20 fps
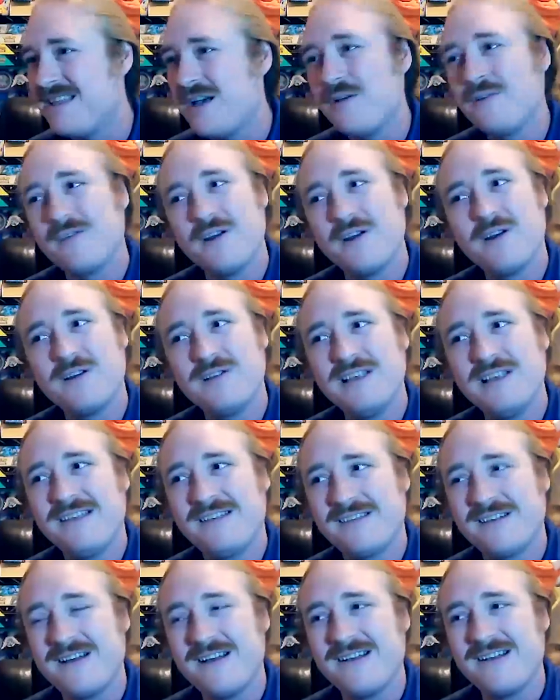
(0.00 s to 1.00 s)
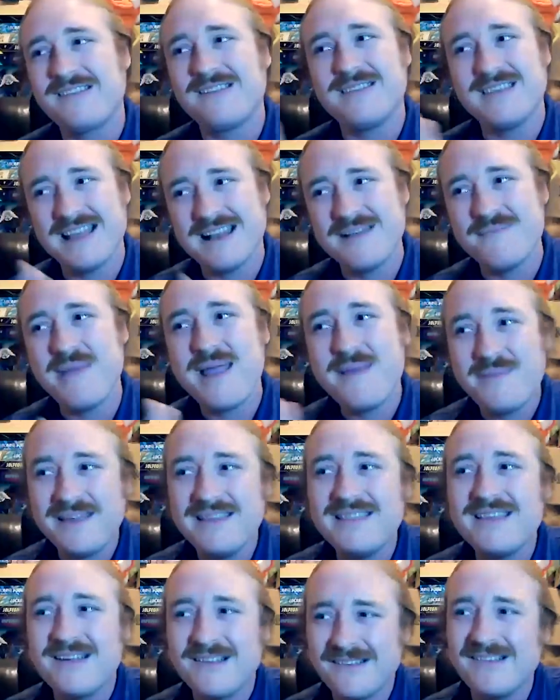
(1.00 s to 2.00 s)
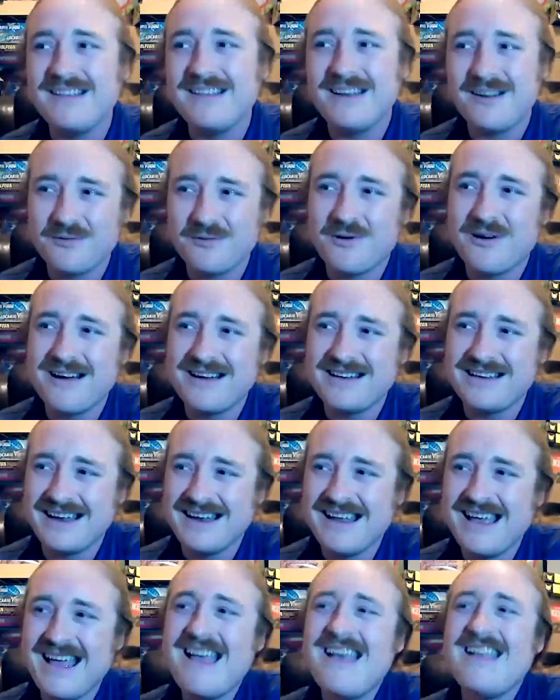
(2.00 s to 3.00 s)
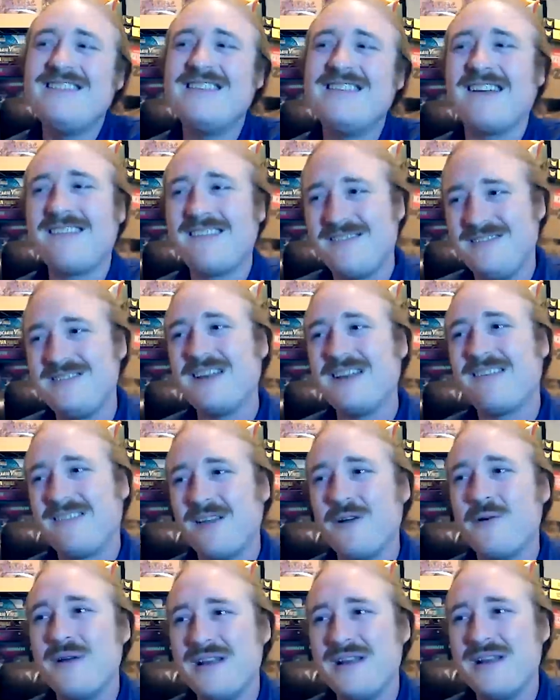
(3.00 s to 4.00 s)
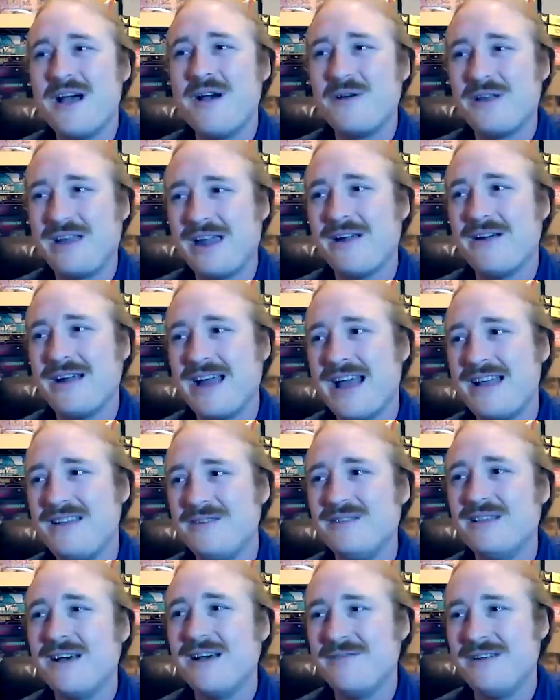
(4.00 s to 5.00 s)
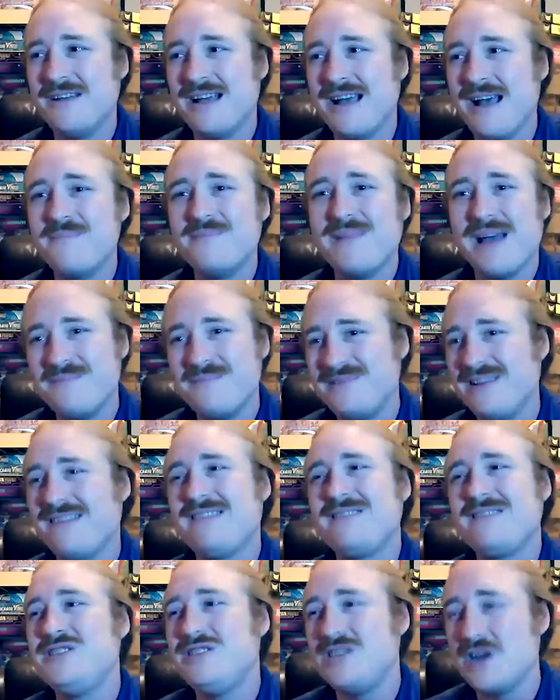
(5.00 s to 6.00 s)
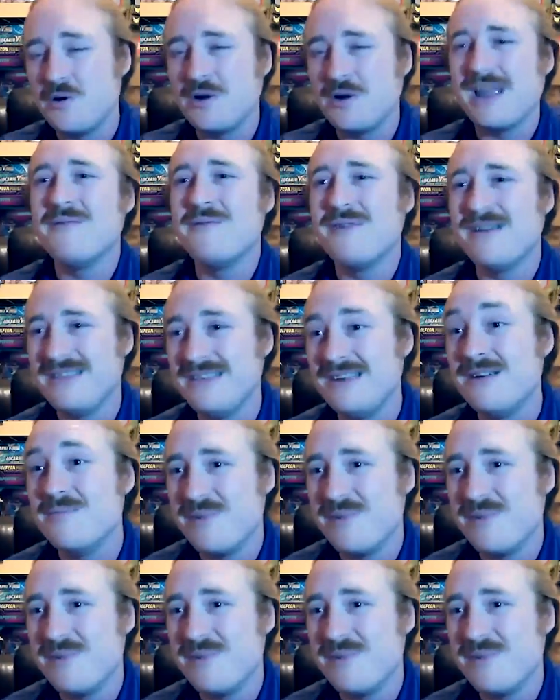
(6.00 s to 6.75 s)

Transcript: those early certs, then maybe there's a little warranted. Just so we know, Gary, I do love you. I'm just joking with you,